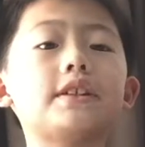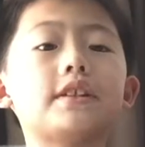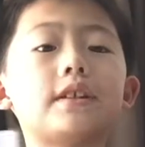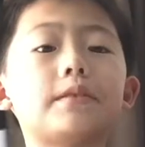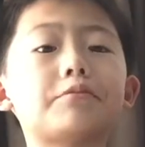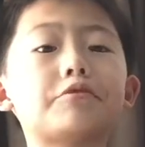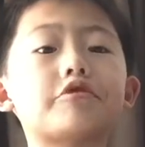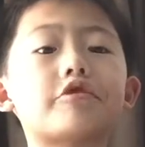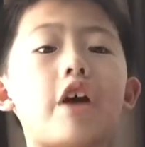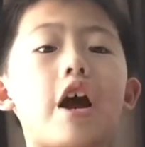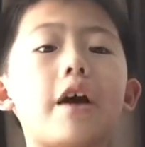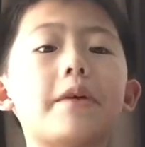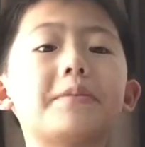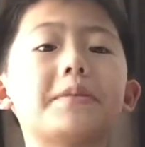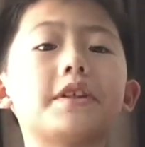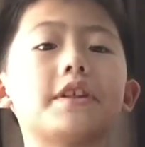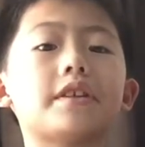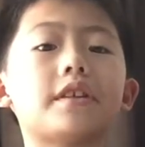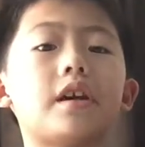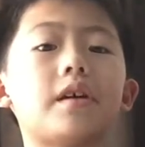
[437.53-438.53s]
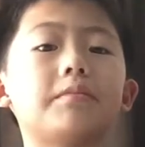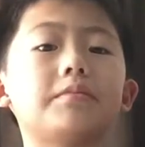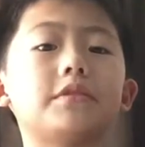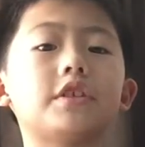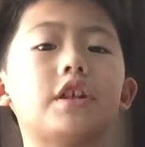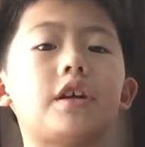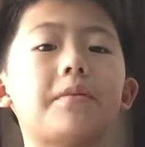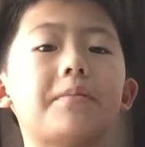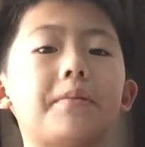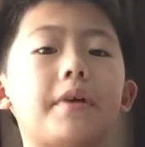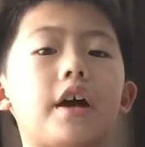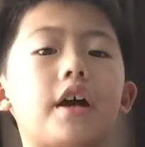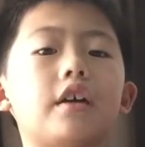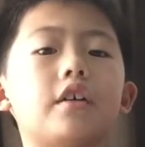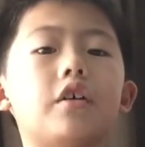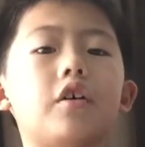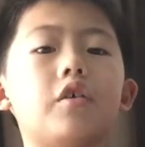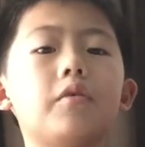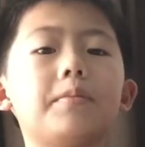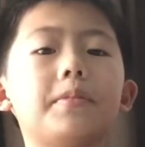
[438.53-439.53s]
subscribe and thumbs up
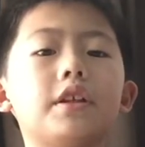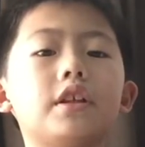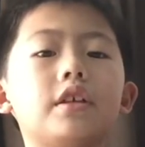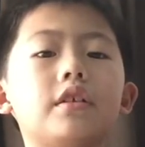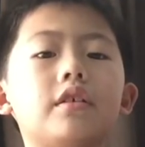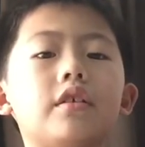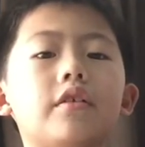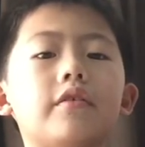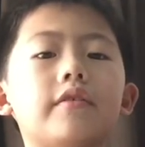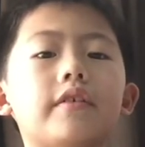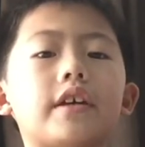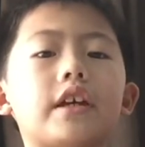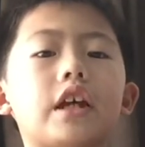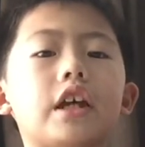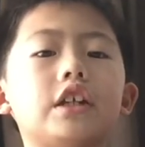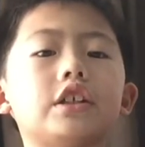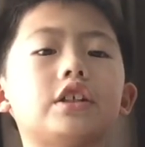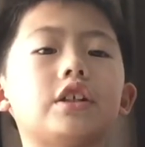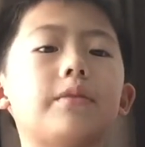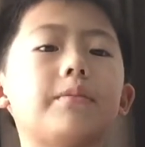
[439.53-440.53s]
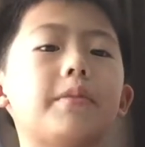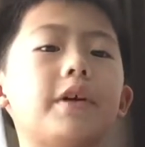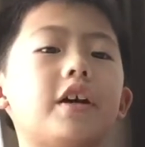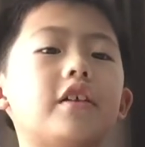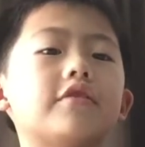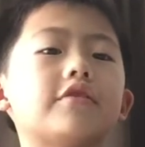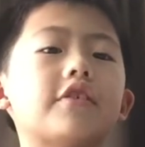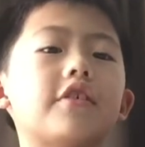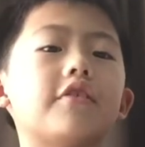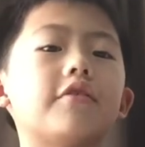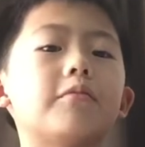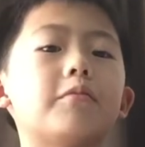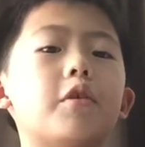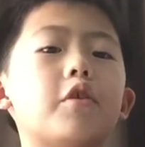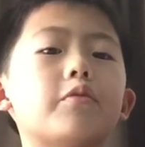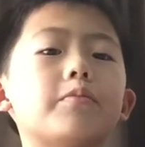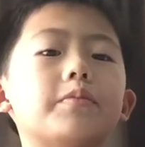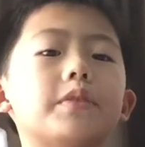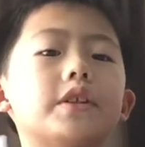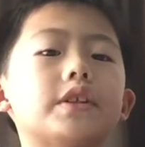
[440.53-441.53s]
and open the notification bell so you
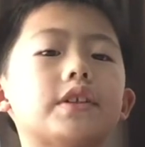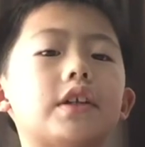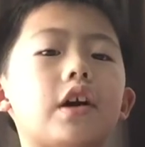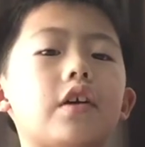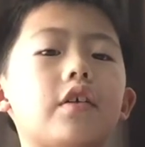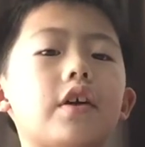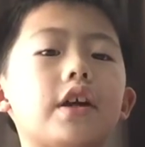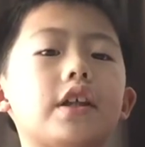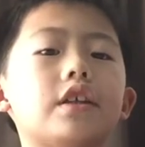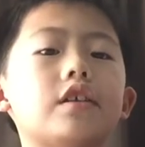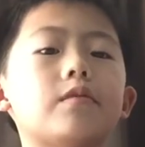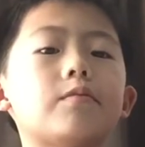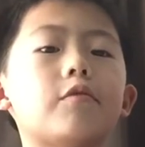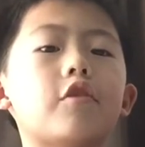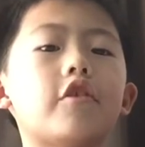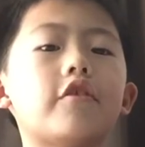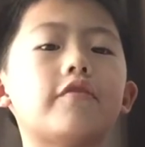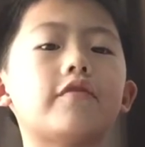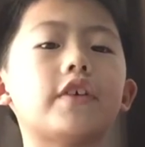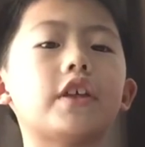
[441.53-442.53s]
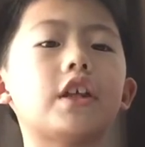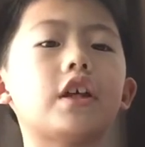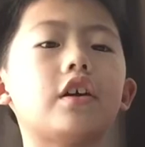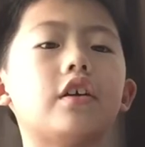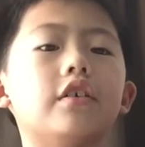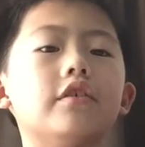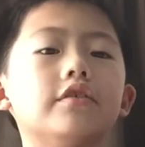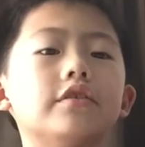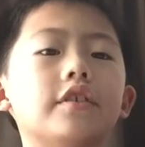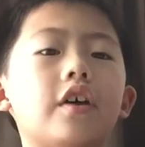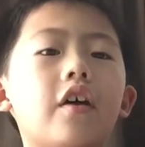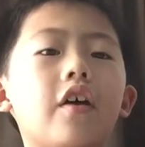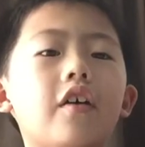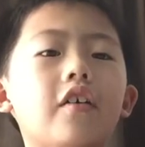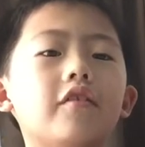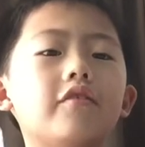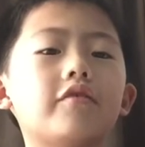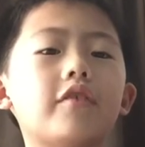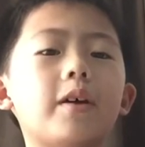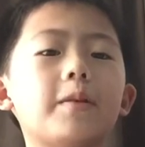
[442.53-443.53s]
won't miss out any more videos
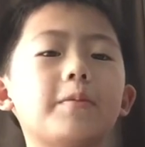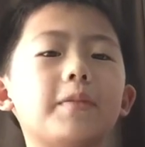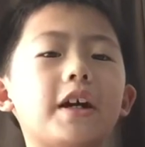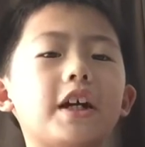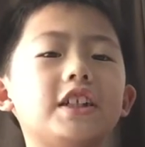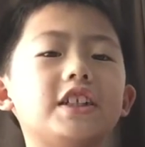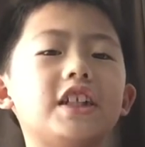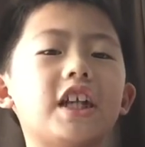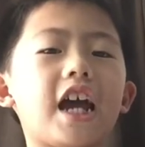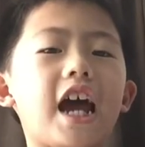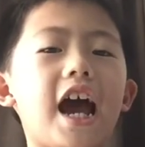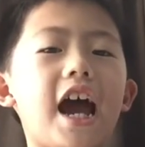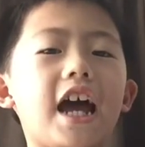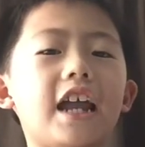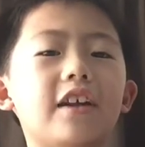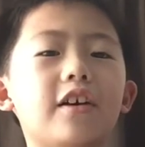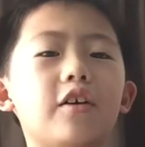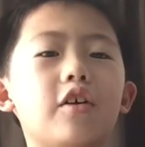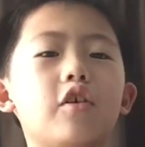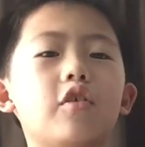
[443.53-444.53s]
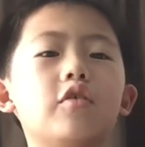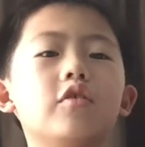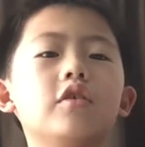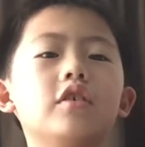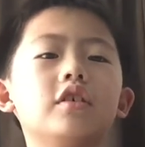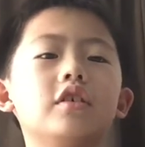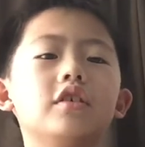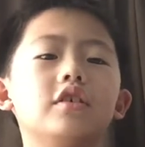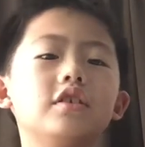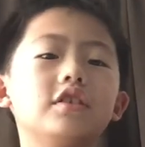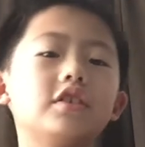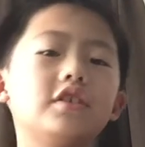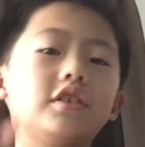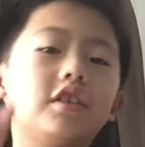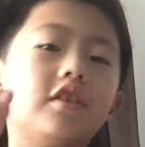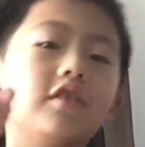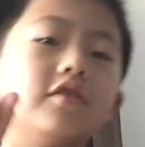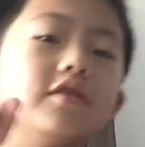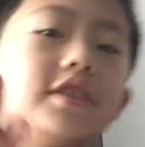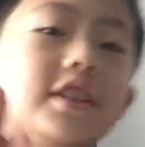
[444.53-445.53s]
from my channel.
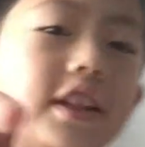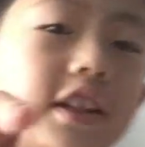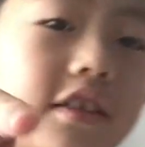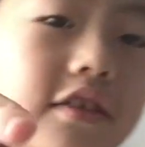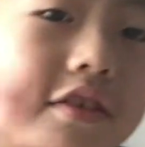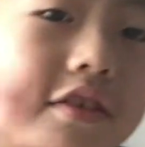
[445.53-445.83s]
So see you